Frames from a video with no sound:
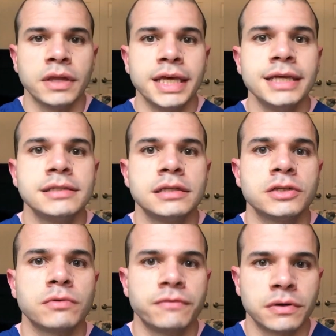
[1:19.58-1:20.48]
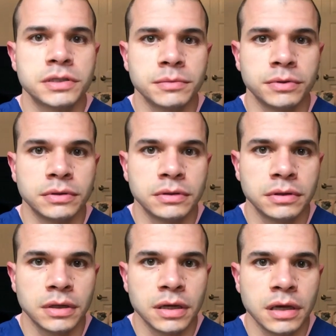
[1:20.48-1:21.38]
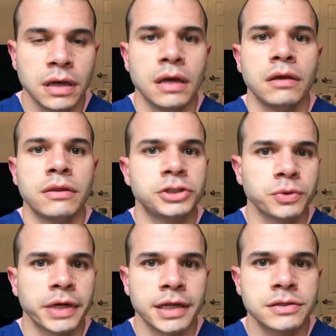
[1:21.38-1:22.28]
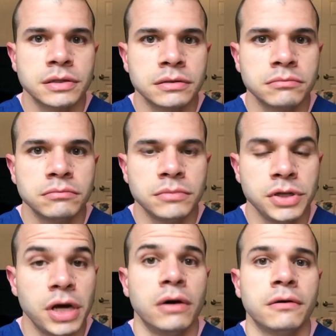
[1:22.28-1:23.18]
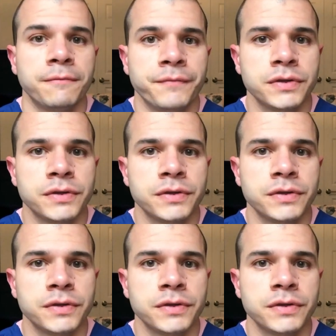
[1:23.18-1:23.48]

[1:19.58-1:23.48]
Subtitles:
Is this reversible? The short answer, no.